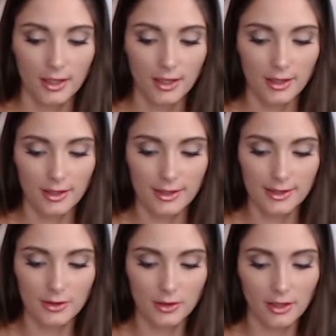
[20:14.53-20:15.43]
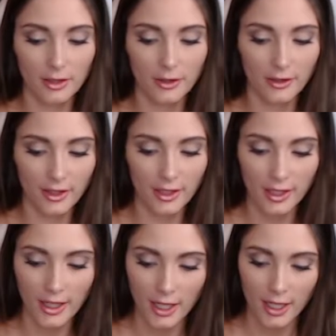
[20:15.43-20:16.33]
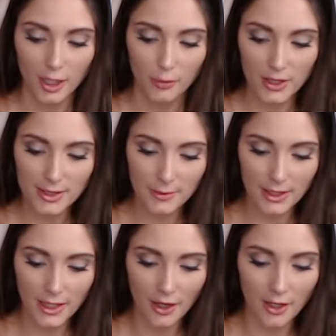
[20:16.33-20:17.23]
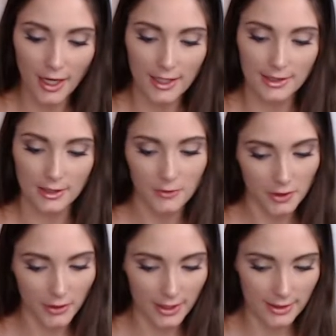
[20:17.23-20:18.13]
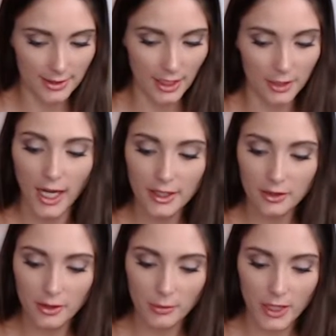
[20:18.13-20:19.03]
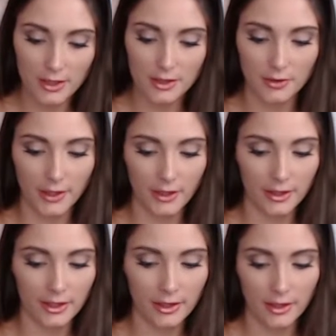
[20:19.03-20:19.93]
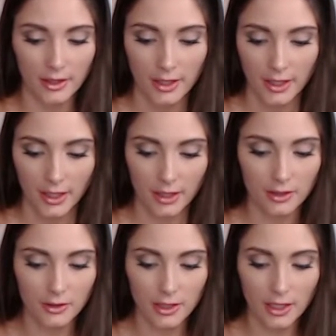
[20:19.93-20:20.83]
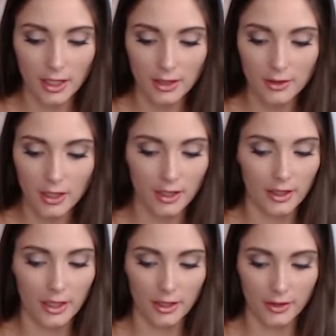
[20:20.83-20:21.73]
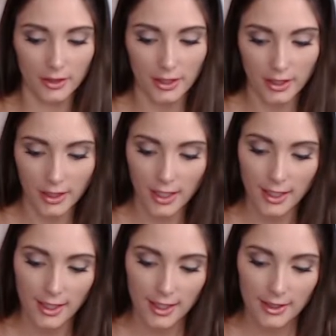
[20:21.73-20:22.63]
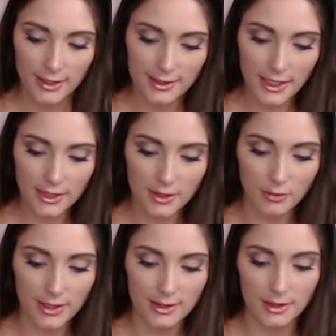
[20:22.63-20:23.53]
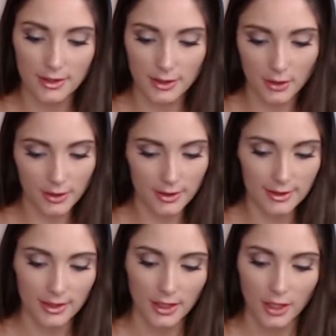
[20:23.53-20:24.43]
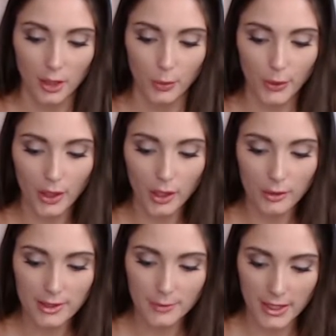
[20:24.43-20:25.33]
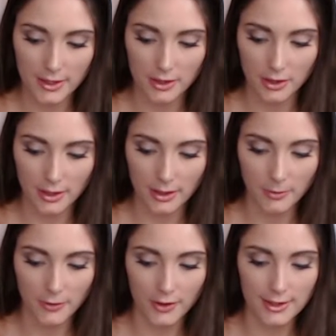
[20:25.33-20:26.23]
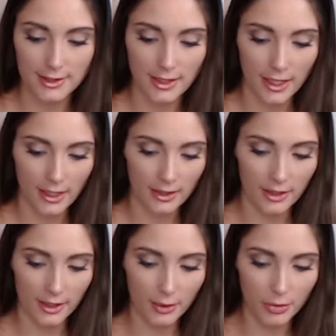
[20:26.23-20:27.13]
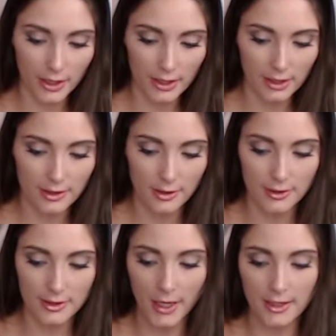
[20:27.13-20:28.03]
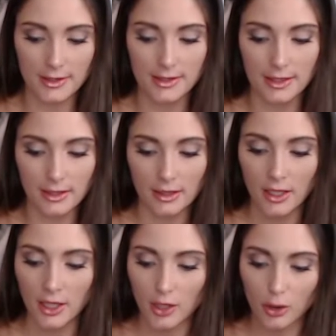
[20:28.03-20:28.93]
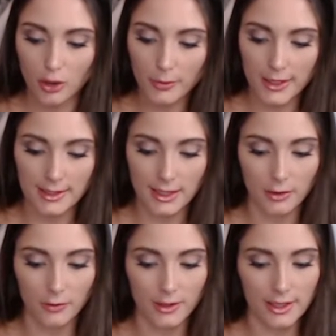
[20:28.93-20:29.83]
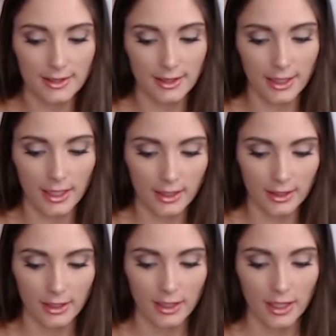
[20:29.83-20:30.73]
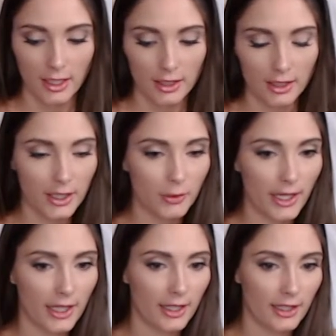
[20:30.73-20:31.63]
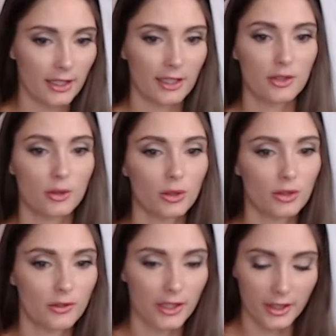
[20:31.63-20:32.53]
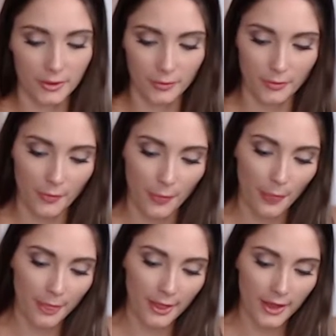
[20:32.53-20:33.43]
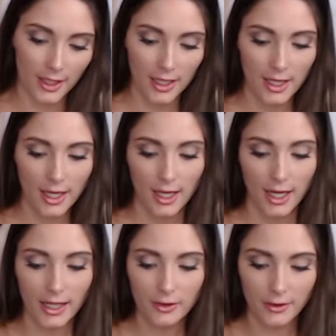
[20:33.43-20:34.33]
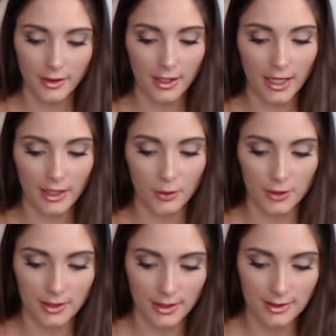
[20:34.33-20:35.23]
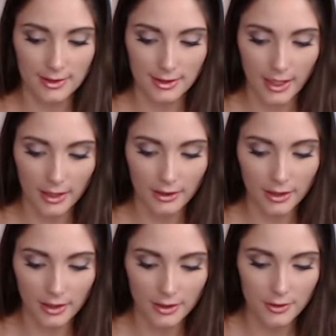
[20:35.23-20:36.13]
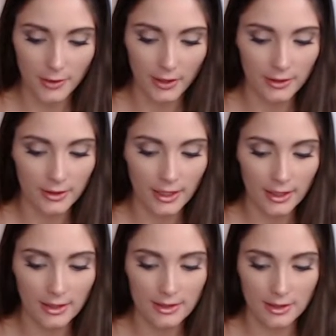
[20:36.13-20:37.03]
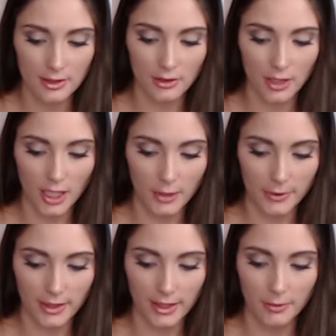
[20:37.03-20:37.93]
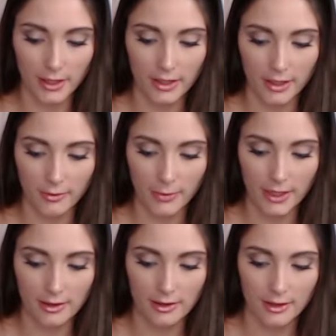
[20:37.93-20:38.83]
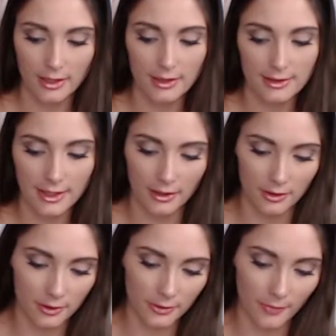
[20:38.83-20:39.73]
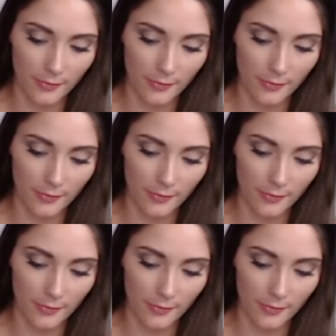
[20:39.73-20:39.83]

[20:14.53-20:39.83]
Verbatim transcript: Huh, snorted Lothar. Must mean they aren't asking for the right stuff. I know the mages around here, including Huglar and Hugarin. The saints rest their souls. We're always pestering him for this and that and complaining to His Majesty or myself when they didn't get it, like we had any control over him. I don't think anyone does, said Khadgar, drowning any additional comment he might have made in his ale.